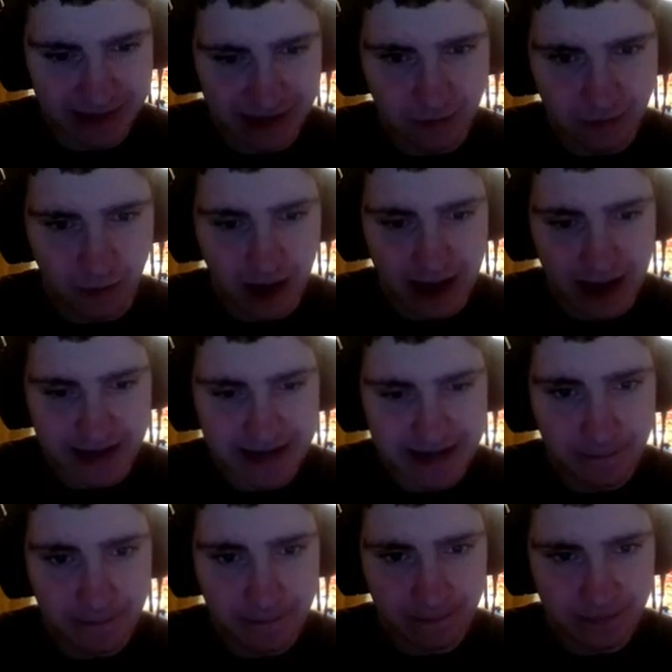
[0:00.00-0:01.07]
I don't know why.
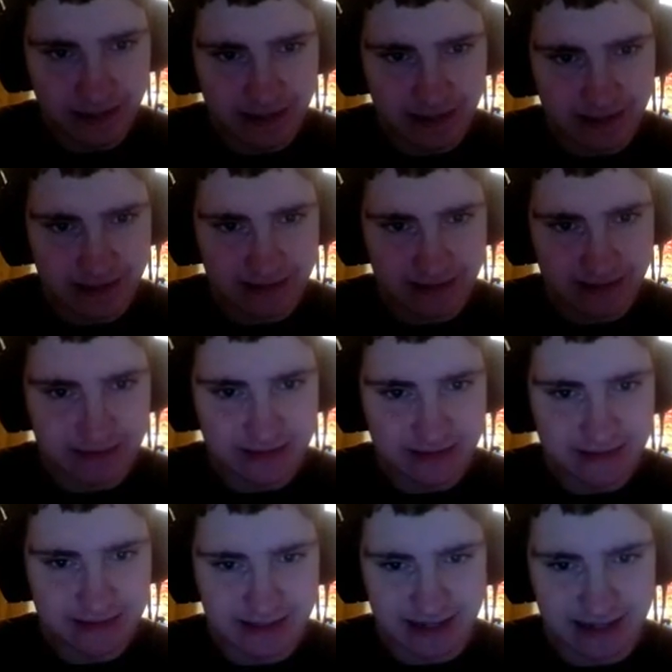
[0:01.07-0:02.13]

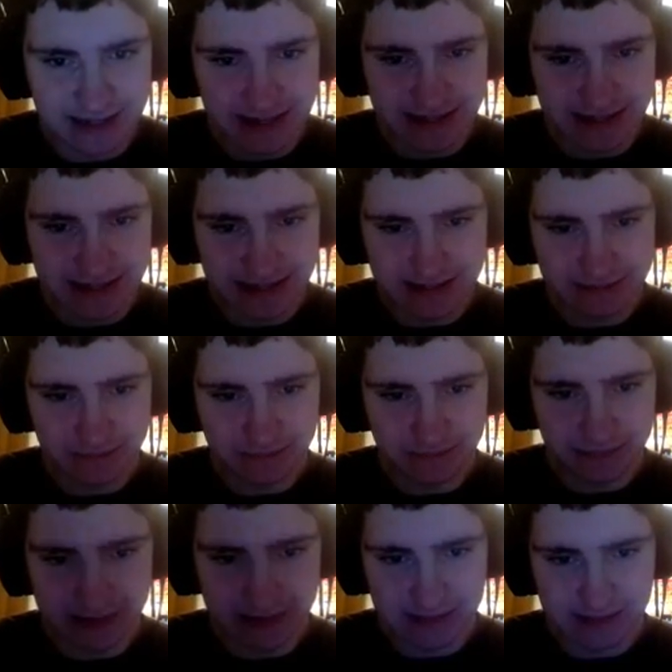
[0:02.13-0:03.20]
These. Okay,